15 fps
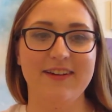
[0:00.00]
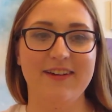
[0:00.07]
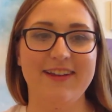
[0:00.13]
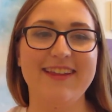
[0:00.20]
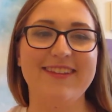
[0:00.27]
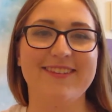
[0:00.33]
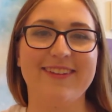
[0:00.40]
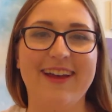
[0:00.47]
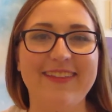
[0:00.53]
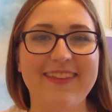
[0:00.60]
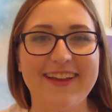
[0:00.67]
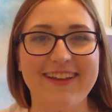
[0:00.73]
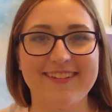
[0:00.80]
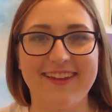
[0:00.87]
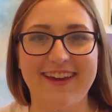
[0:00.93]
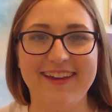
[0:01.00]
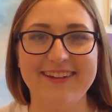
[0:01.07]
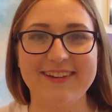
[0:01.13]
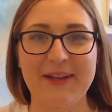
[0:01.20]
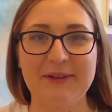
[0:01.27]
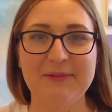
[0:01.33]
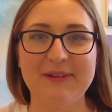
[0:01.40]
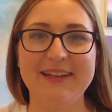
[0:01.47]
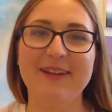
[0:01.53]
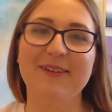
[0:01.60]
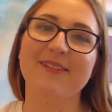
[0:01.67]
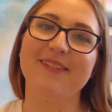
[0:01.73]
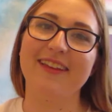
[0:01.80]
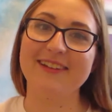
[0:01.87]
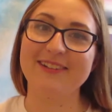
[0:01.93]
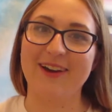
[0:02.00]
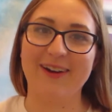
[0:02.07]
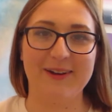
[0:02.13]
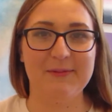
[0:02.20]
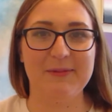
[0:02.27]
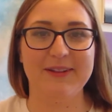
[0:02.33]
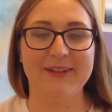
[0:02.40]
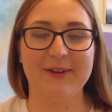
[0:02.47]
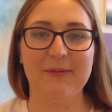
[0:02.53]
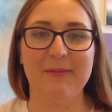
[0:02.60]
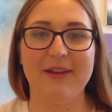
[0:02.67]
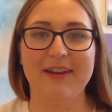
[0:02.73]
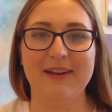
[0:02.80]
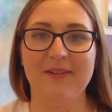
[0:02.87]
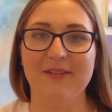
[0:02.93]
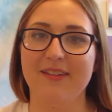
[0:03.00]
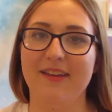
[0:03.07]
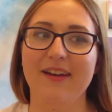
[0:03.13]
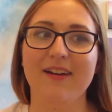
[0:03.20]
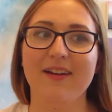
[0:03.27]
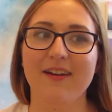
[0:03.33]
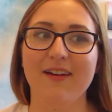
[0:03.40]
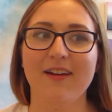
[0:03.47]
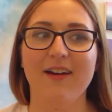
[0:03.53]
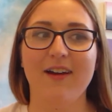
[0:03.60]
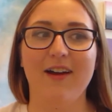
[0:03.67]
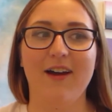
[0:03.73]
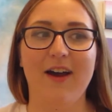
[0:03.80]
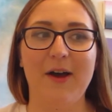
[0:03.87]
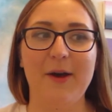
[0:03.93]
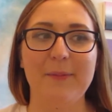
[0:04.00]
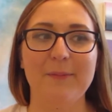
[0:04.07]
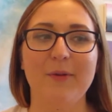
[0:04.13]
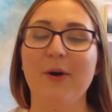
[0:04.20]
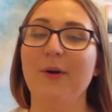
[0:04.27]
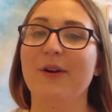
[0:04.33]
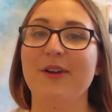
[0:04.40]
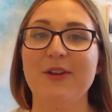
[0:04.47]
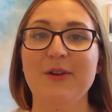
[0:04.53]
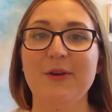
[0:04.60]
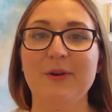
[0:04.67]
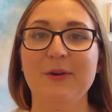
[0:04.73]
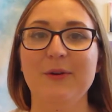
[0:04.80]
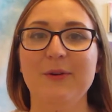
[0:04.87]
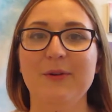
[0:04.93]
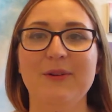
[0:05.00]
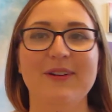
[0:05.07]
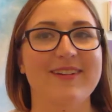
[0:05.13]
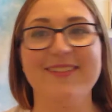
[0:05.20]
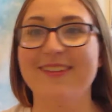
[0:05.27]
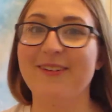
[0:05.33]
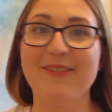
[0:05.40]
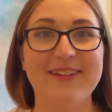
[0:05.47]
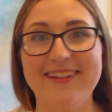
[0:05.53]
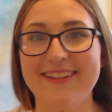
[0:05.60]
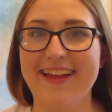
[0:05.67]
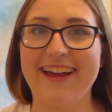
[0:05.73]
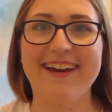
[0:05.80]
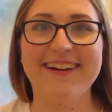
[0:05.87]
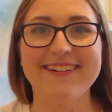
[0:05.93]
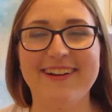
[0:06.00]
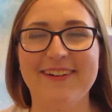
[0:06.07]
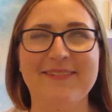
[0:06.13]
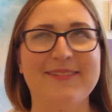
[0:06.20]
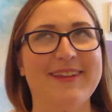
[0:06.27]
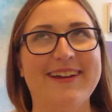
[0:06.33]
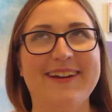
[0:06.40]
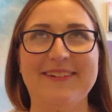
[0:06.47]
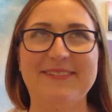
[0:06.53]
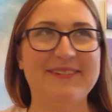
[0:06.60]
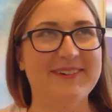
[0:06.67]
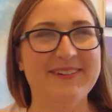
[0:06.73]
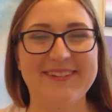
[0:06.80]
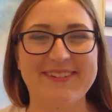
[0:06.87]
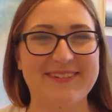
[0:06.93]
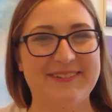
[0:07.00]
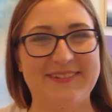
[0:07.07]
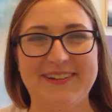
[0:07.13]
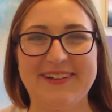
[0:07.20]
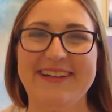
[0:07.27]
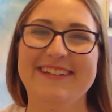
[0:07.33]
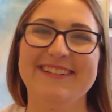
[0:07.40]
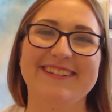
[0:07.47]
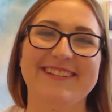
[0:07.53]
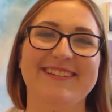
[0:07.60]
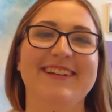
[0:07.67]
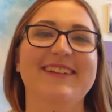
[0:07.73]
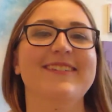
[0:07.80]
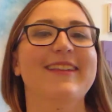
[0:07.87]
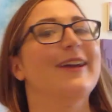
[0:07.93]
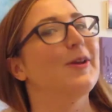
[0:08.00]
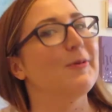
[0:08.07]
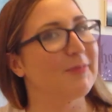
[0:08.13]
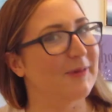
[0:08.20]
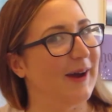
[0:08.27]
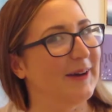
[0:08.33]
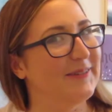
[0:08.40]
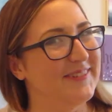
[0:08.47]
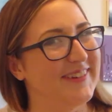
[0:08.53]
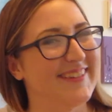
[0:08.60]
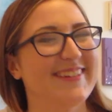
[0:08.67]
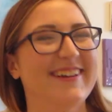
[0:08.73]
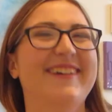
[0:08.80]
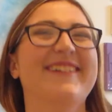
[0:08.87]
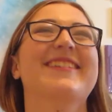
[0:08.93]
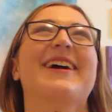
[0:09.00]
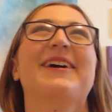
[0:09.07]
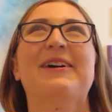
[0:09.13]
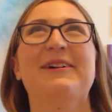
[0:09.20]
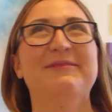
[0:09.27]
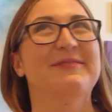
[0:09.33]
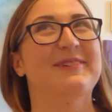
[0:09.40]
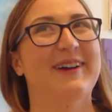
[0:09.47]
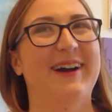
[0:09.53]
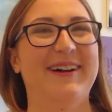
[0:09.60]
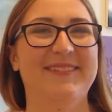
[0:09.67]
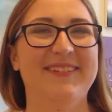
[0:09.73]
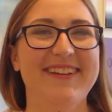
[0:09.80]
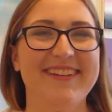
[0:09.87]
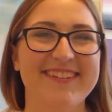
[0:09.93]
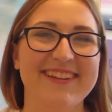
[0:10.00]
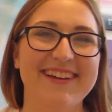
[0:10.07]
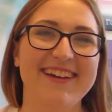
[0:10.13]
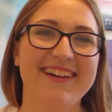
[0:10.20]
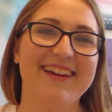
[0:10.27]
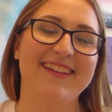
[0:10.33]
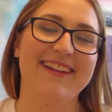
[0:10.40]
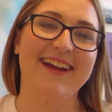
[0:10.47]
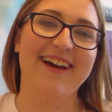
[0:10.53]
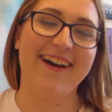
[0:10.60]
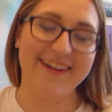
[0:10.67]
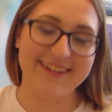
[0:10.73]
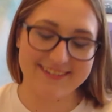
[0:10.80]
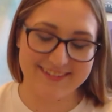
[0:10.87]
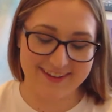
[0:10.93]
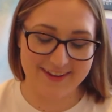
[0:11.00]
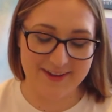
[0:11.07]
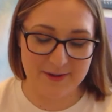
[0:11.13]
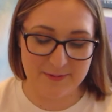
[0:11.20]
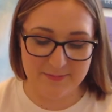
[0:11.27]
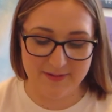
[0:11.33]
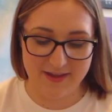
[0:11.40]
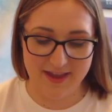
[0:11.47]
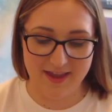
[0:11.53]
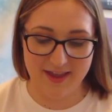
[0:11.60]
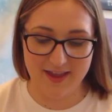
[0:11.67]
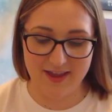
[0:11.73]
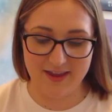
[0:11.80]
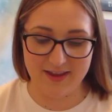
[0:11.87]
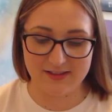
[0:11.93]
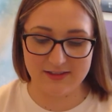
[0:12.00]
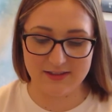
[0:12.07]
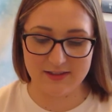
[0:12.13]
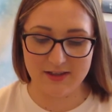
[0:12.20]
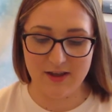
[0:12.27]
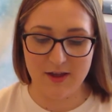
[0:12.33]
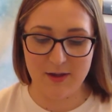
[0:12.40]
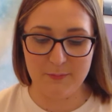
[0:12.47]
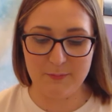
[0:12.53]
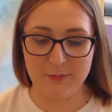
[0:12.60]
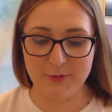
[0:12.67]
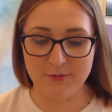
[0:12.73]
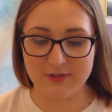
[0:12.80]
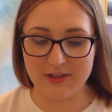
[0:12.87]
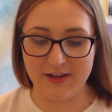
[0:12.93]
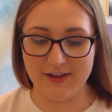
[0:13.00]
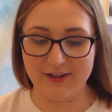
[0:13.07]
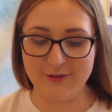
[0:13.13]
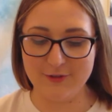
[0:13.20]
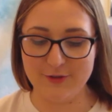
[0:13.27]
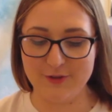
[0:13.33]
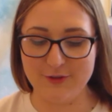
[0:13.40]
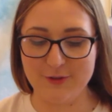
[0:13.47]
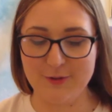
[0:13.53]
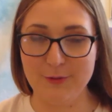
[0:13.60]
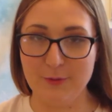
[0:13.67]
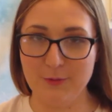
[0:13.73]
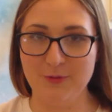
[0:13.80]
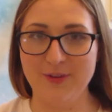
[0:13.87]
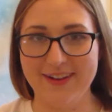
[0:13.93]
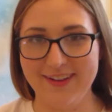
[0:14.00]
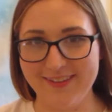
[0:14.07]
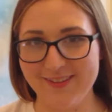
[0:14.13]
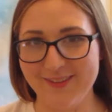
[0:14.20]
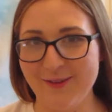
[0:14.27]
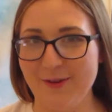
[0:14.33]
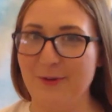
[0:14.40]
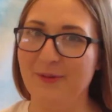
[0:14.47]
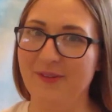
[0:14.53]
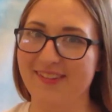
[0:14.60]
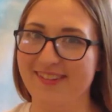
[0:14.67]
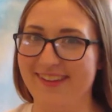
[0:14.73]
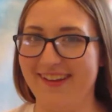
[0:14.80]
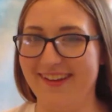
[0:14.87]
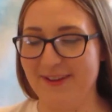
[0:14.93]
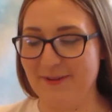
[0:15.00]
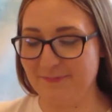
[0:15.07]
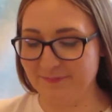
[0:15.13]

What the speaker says: he still had like his hand on me, and he was like talking to me a little bit, and he was like, oh, are you gonna sing really loud? And I was like, of course I'm going to. And he was like, you promise? And I was like, I promise. And I hugged him and moved on to Reese, who was second.